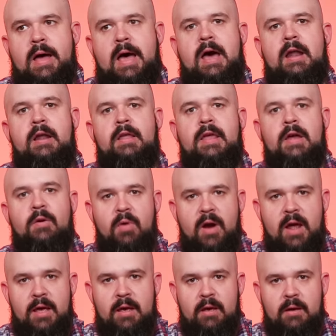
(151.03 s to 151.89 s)
How do they
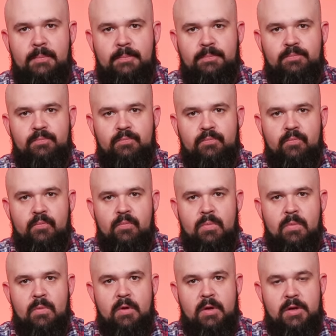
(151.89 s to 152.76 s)
rank
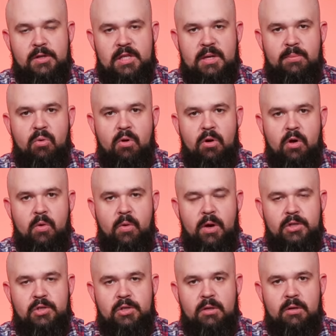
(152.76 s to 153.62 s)
is the important
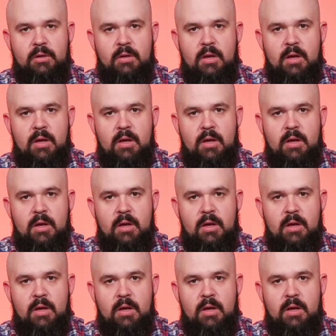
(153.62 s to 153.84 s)
question.